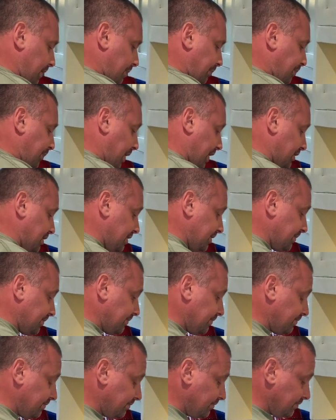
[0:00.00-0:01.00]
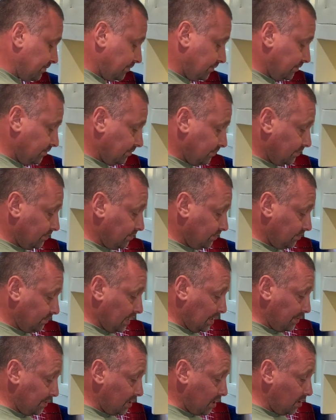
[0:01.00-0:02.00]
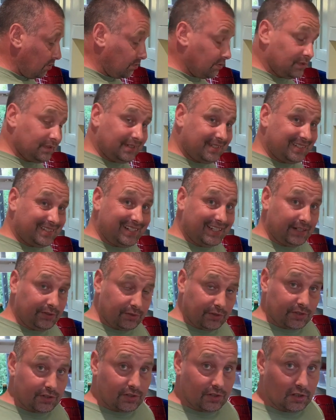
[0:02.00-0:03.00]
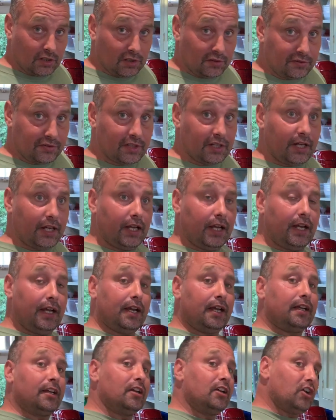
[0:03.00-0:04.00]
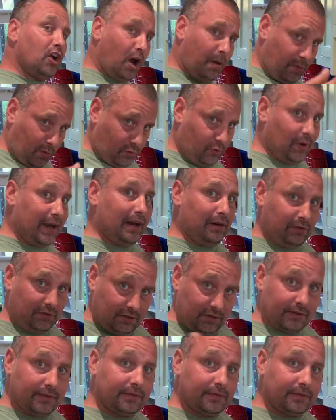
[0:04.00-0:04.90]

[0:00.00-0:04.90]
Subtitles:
But there we go, dinner is served. Come on round.